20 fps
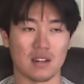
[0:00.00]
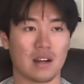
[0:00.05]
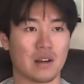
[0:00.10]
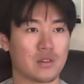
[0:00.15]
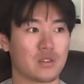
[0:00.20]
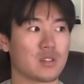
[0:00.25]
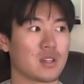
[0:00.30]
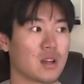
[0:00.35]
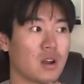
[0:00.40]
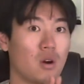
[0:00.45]
I was
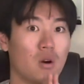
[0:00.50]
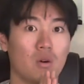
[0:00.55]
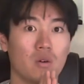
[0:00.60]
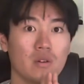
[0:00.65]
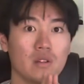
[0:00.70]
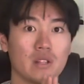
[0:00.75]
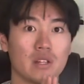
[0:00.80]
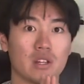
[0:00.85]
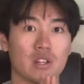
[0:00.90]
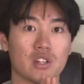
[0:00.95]
just like,
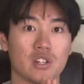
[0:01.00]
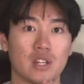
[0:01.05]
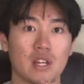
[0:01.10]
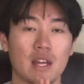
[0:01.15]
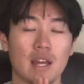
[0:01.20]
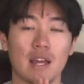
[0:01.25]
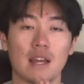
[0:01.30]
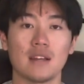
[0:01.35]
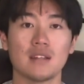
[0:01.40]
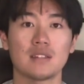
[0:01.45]
holy
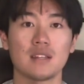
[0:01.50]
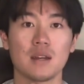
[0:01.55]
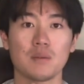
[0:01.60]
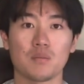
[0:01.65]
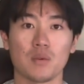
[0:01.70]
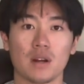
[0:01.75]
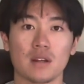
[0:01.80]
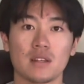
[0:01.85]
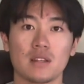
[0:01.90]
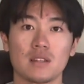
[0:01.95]
shit, A$AP
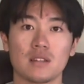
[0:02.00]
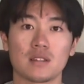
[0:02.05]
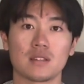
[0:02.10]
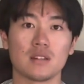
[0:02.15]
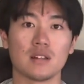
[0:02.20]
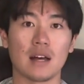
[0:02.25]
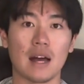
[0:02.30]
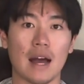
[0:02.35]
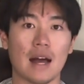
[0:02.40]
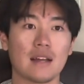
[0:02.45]
Rocky
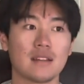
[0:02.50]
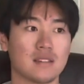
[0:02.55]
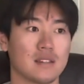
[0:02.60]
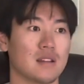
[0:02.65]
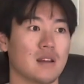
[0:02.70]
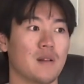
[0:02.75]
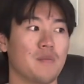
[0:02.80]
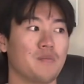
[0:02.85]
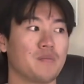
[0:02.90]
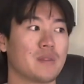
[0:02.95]
still has
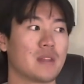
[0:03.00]
it.